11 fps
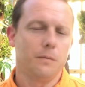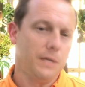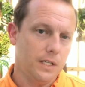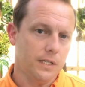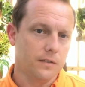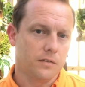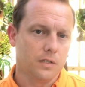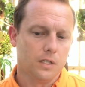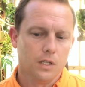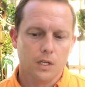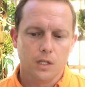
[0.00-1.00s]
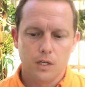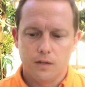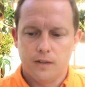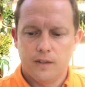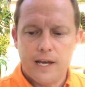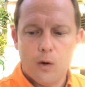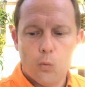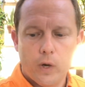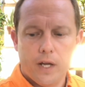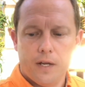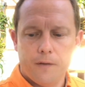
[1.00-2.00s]
medias. And that
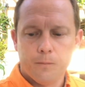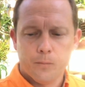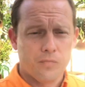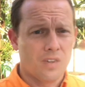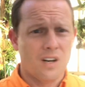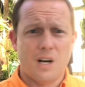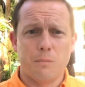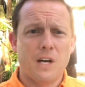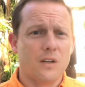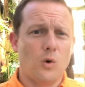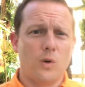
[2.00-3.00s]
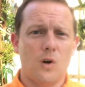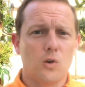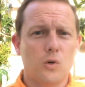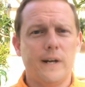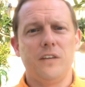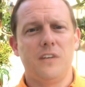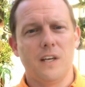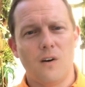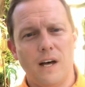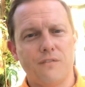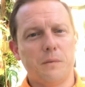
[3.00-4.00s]
way, I'm not going all crazy. I
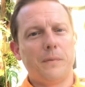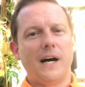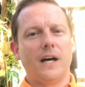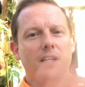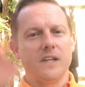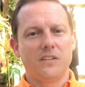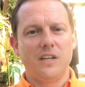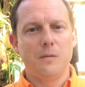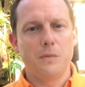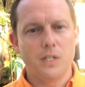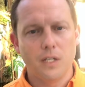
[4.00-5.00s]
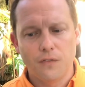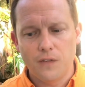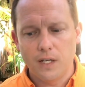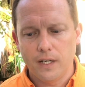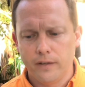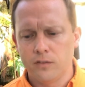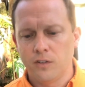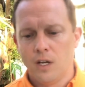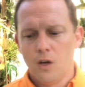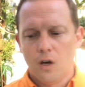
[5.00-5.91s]
don't have to buy like 10 million things.